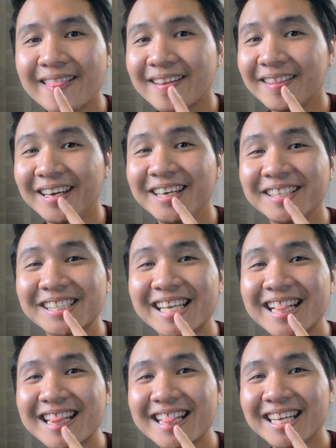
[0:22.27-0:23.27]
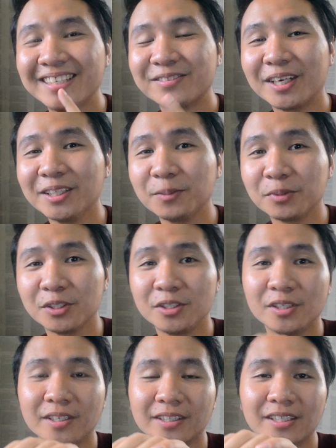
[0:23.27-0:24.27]
This try to
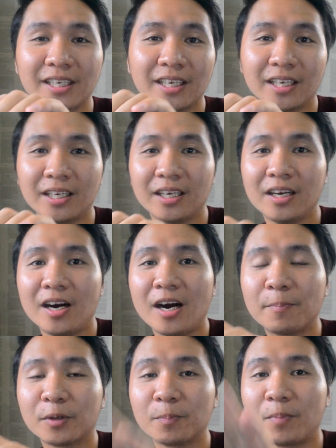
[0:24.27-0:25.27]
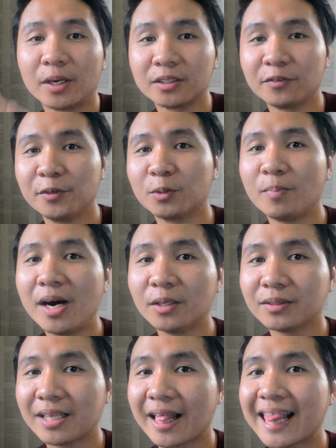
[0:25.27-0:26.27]
position at the upper part of your mouth
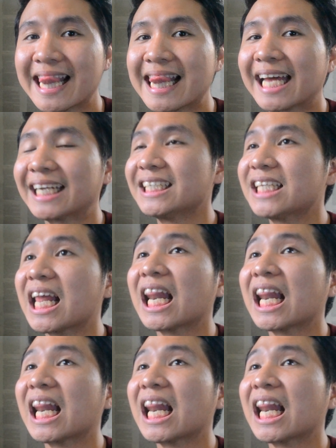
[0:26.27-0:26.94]
like this,